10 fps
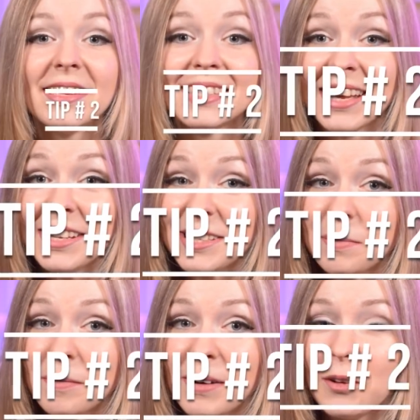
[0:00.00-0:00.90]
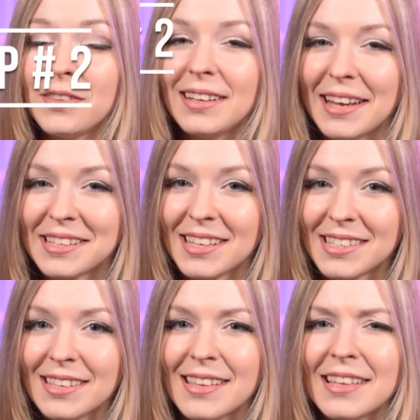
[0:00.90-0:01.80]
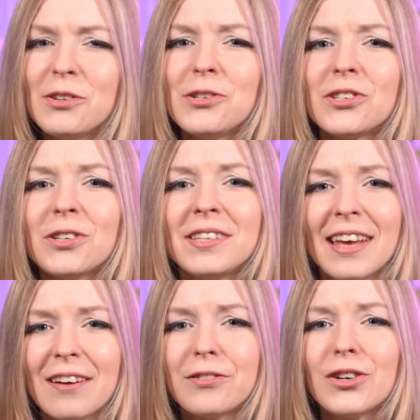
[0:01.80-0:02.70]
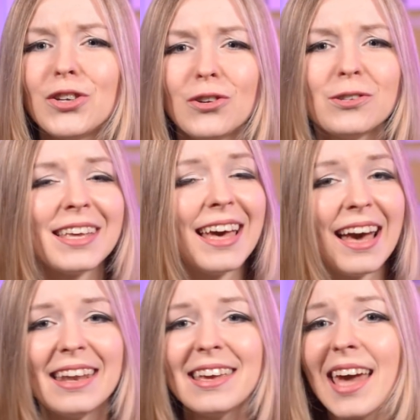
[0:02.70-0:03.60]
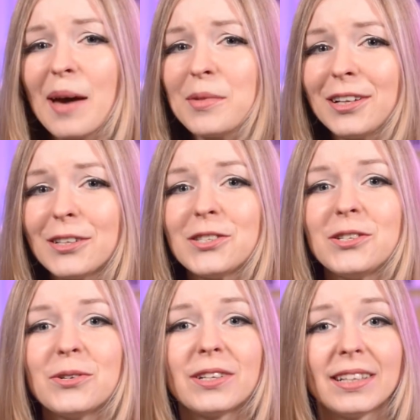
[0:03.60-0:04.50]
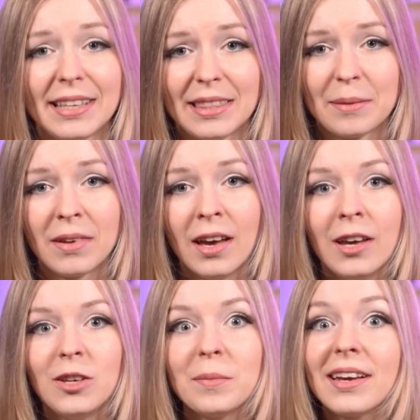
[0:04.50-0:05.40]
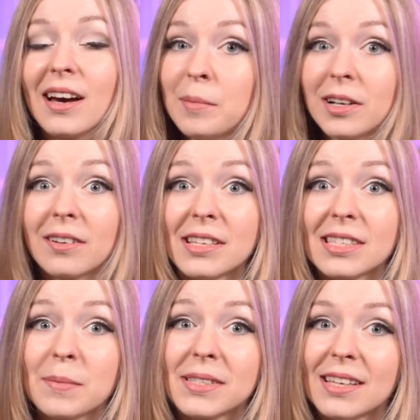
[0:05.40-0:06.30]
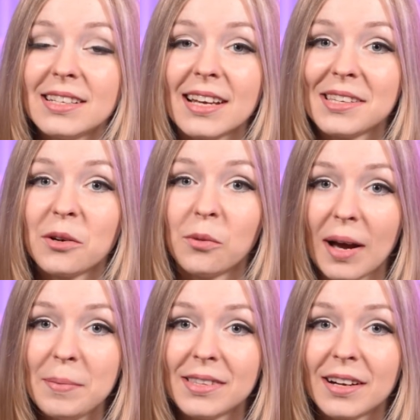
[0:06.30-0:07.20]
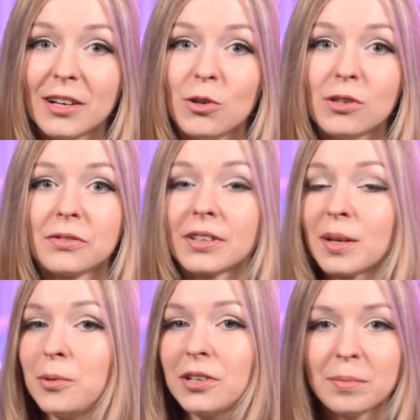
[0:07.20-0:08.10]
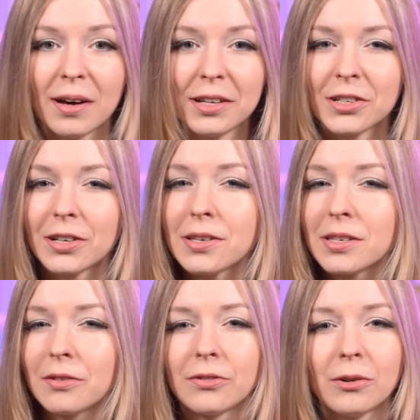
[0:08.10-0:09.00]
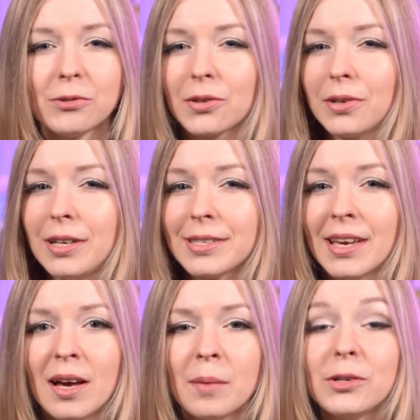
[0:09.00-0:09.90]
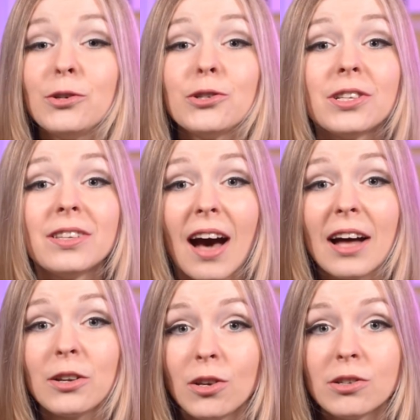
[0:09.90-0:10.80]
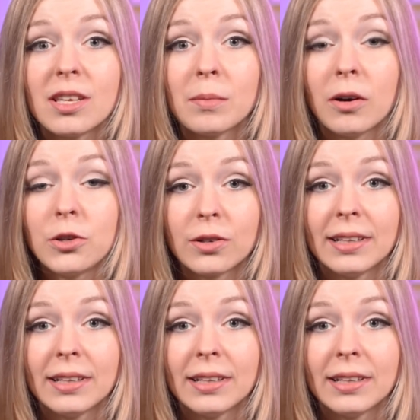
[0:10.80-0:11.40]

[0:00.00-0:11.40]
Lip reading: The second tip about the lenses is that you should never use any chemicals to clean them. You may come across some sanitizing wipes that are used for computer monitors and phone screens, but you should not use them on your